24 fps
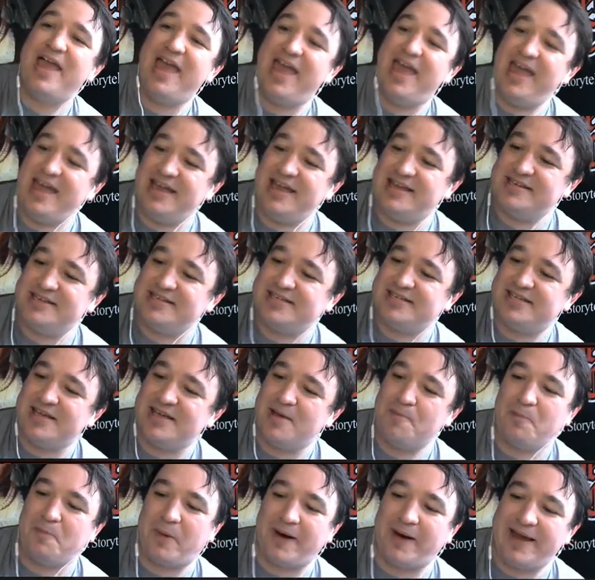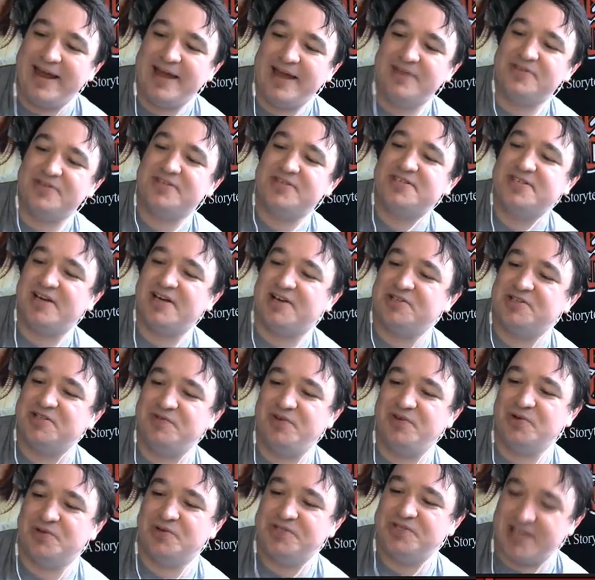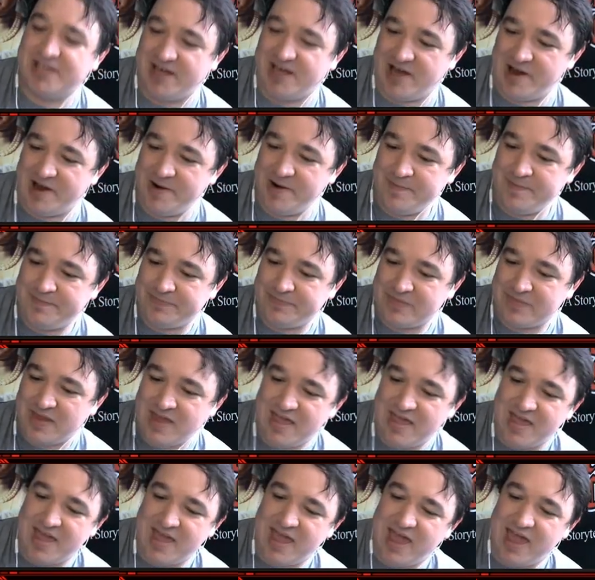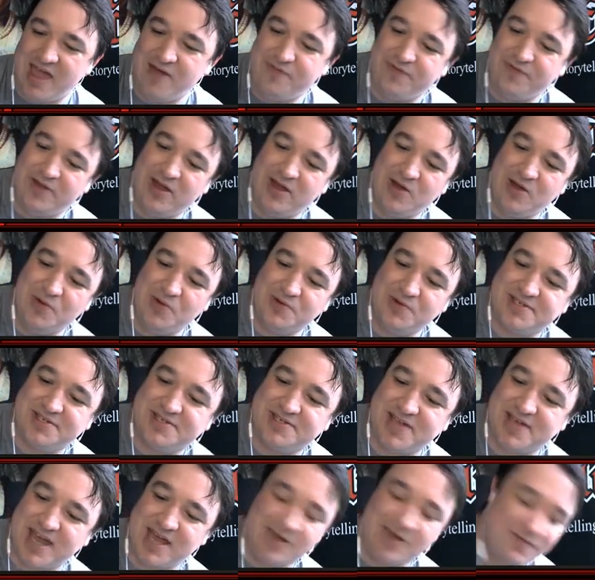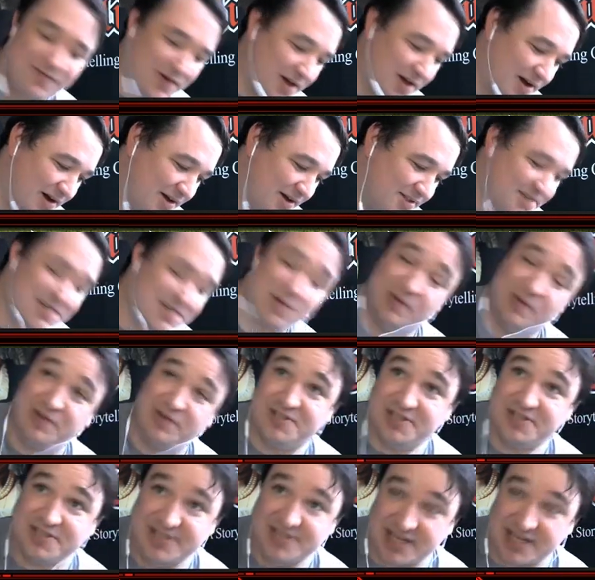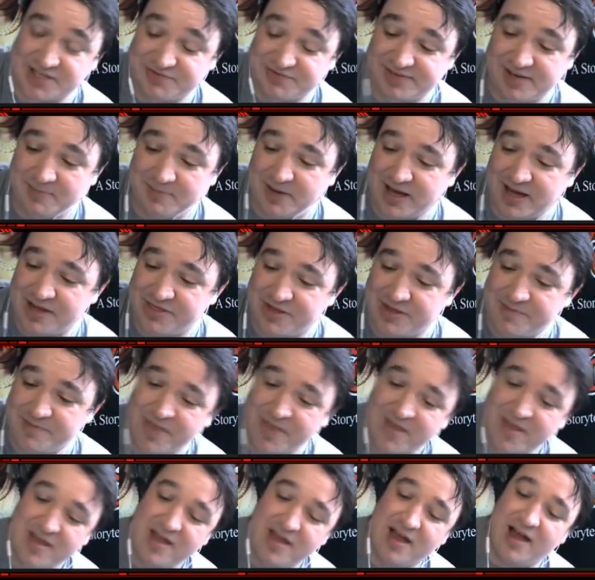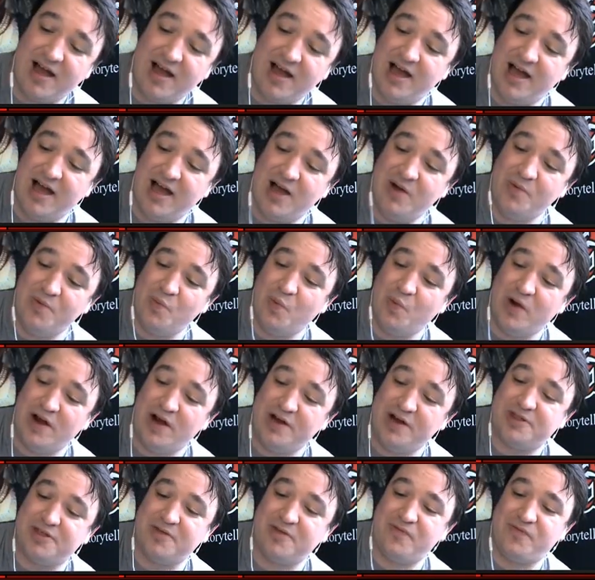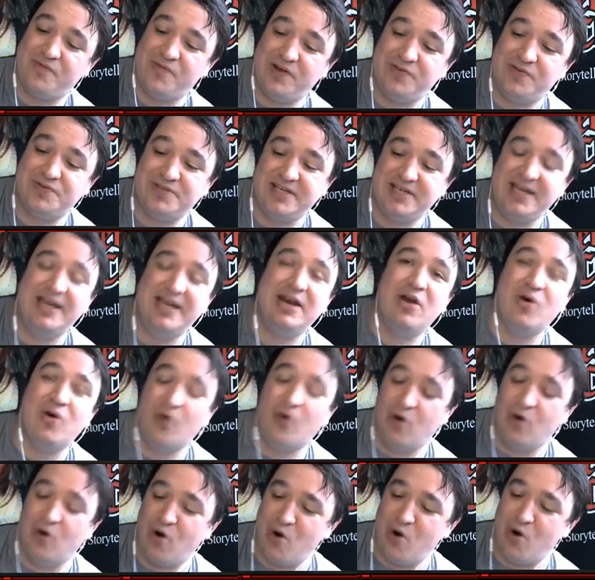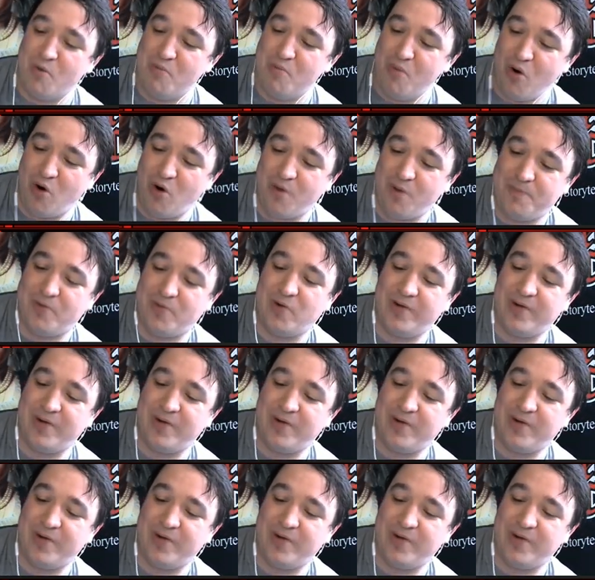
is play at the start of your turn. If you save cards, so if you successfully play them, worth 15 or more